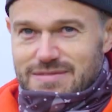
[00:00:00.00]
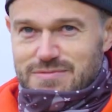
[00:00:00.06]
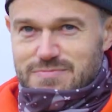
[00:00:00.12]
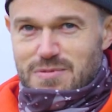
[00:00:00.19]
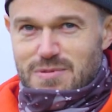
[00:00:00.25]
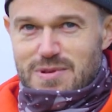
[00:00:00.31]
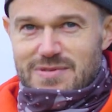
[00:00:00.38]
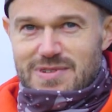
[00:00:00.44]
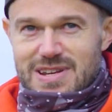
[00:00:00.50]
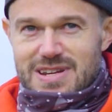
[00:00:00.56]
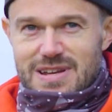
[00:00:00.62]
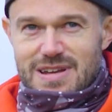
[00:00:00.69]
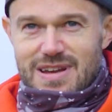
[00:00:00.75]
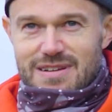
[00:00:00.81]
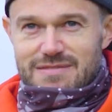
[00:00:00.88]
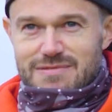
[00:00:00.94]
It would probably been
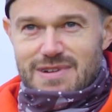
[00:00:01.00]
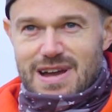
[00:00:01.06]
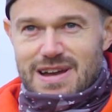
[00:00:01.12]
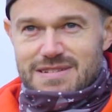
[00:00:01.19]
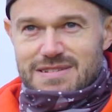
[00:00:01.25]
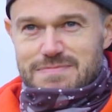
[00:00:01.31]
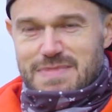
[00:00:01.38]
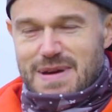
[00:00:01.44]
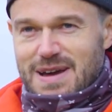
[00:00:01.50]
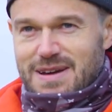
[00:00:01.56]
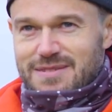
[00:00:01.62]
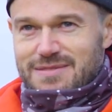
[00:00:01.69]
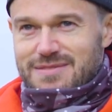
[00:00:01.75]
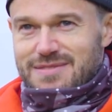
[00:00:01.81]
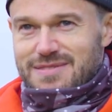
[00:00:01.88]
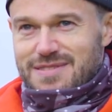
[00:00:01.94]
around
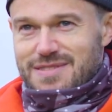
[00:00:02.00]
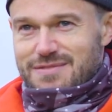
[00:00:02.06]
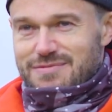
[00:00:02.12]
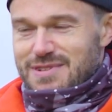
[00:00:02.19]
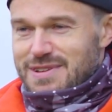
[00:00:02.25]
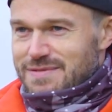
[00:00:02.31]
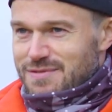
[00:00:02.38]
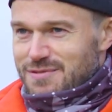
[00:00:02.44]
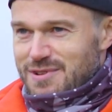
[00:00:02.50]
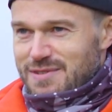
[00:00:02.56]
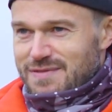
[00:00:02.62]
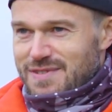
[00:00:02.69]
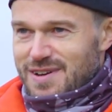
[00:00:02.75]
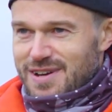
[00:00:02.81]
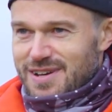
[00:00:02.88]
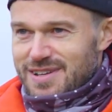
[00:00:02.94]
about
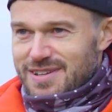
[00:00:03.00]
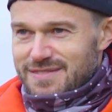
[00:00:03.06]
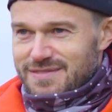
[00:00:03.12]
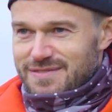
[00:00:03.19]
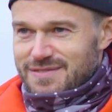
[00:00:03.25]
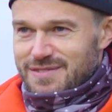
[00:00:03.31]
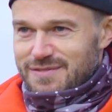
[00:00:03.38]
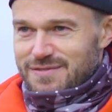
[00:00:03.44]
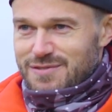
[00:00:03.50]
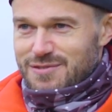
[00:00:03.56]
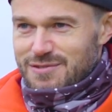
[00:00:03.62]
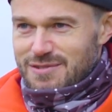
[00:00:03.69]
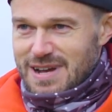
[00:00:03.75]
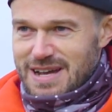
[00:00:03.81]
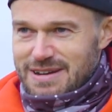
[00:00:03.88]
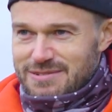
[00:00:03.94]
3:45 to
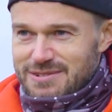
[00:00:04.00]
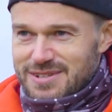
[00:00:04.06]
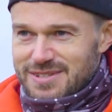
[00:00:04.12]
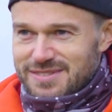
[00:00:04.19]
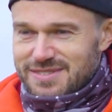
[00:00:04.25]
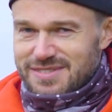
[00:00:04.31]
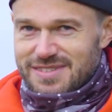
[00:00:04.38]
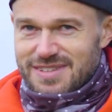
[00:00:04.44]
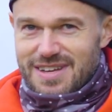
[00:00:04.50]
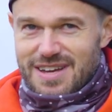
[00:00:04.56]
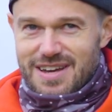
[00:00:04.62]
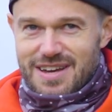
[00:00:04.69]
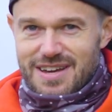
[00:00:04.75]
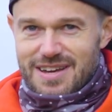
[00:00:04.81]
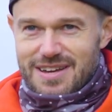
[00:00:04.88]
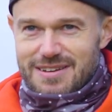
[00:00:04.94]
4 hours.
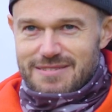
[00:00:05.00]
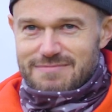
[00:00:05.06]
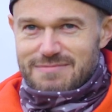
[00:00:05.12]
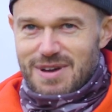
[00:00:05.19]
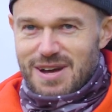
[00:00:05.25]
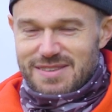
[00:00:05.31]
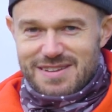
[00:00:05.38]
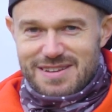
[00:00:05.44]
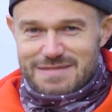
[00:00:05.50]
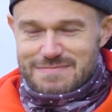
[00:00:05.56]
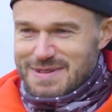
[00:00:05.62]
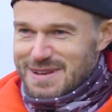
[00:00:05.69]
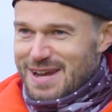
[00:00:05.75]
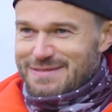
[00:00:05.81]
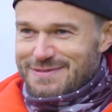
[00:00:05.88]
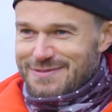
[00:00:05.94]
Right, okay. I've certainly
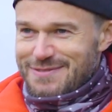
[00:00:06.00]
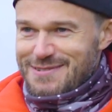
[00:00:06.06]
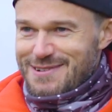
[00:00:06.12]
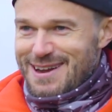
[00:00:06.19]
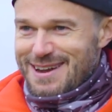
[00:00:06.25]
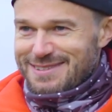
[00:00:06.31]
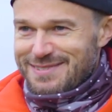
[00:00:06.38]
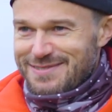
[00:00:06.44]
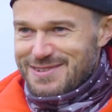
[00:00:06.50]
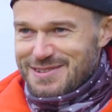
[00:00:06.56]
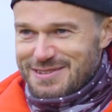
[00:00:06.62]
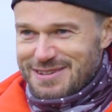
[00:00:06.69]
been over 4 hours a few